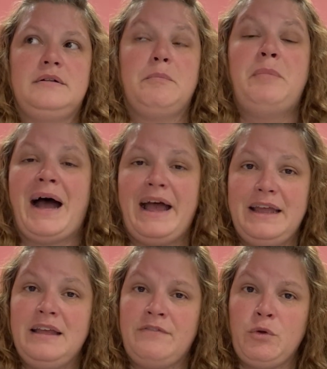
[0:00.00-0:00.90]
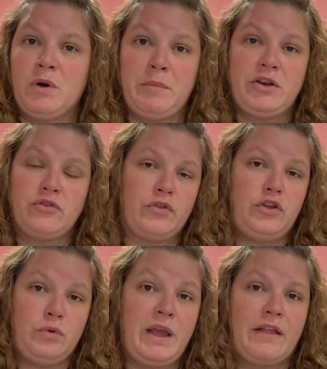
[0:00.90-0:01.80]
But if you want to make sure that
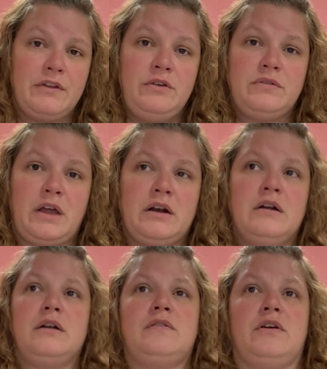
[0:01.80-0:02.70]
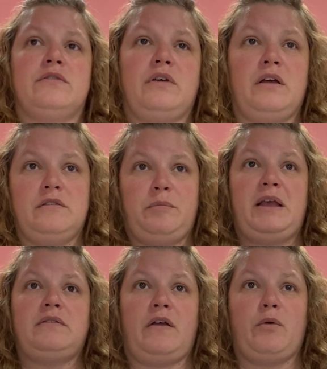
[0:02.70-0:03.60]
you get the newsletter, there's a
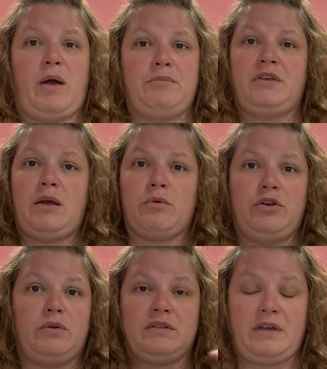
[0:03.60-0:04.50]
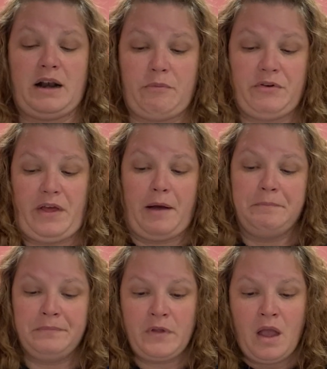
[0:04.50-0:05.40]
space on the website where you can sign up for that.
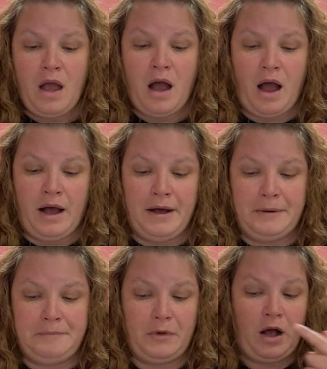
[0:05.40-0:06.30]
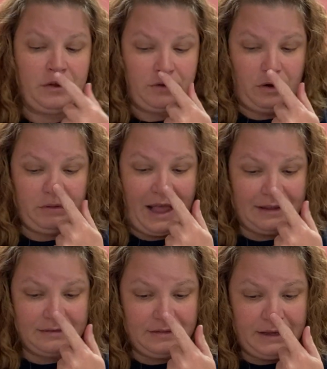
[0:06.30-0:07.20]
Also,
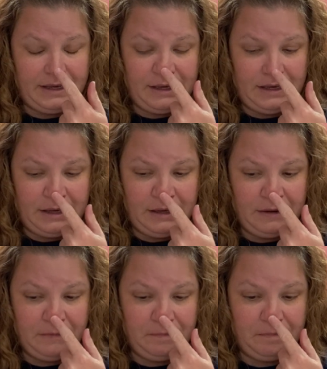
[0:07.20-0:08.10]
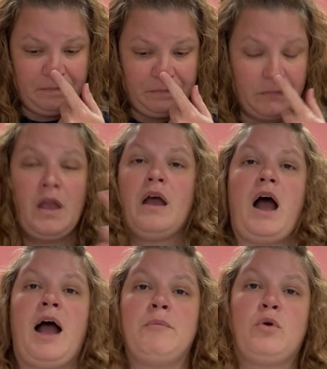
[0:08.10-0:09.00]
lastly,
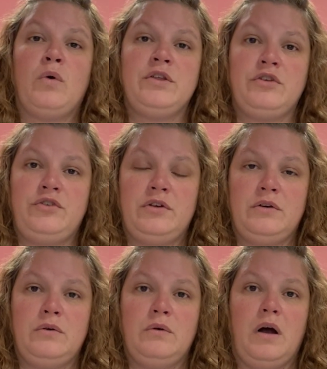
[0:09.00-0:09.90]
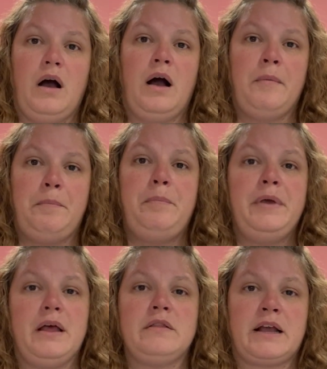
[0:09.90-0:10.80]
I'm going to do a
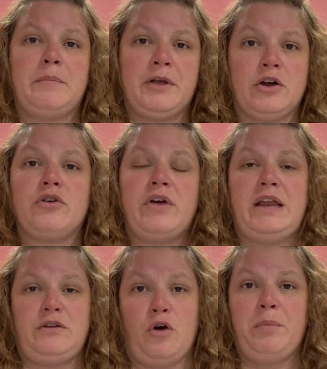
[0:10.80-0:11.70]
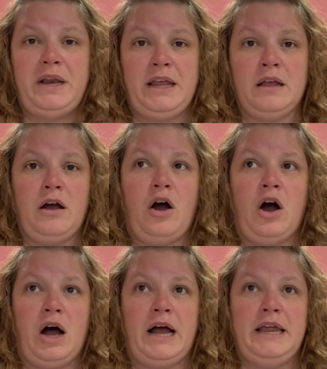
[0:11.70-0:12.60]
bigger grand opening
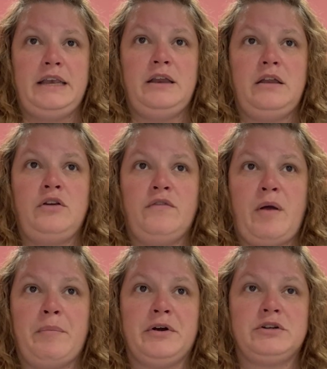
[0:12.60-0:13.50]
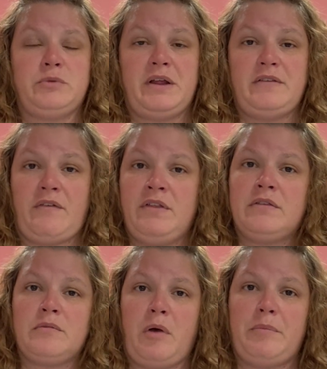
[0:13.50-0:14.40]
on November 27th,
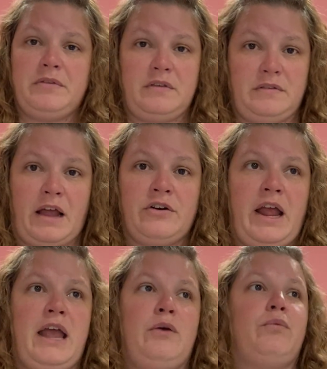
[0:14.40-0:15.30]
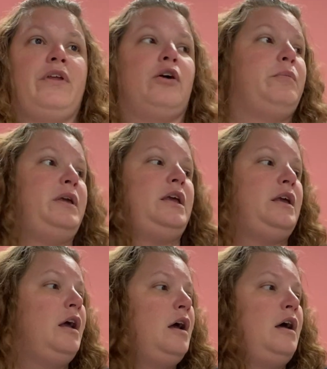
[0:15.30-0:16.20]
Small Business Saturday. There'll
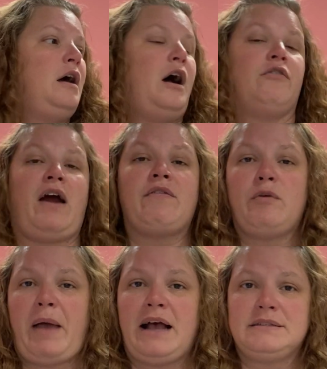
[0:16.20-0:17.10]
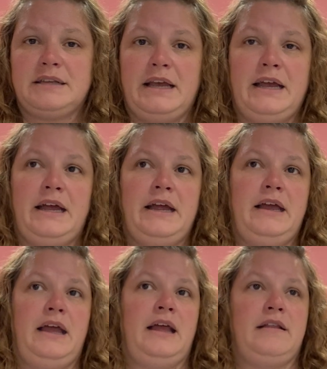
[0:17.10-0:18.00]
be a raffle basket
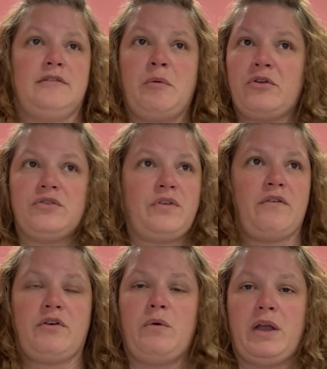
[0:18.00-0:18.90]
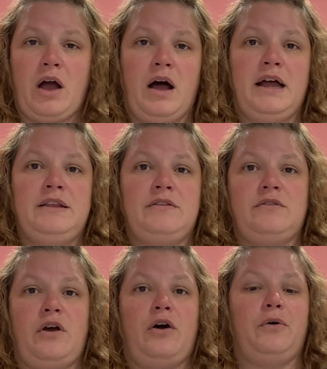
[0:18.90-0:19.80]
and some other stuff going on.
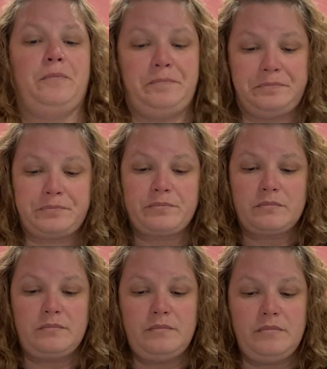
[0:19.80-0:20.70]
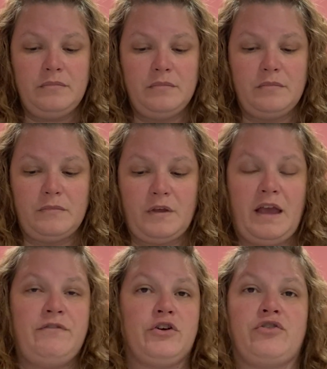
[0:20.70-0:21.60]
So
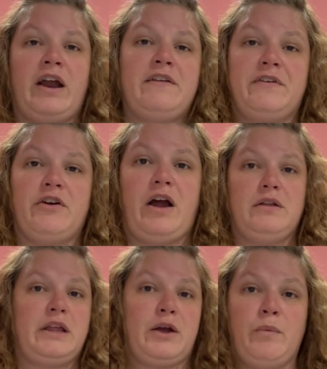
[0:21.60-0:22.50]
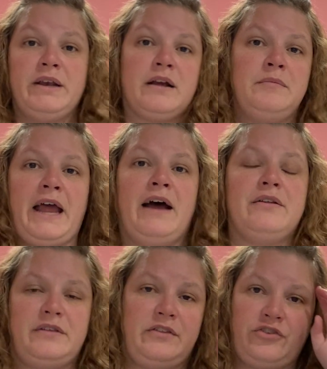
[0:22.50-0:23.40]
if you're trying to figure like when to come down
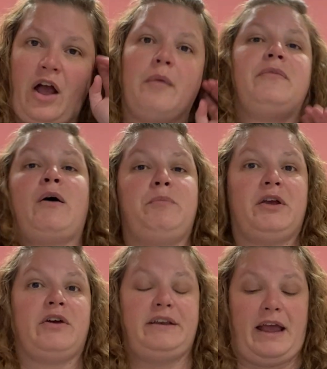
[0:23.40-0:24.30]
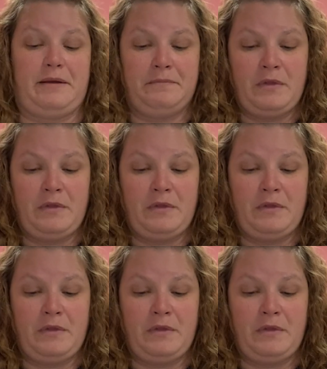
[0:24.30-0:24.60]
and see the shop, that would be a great day.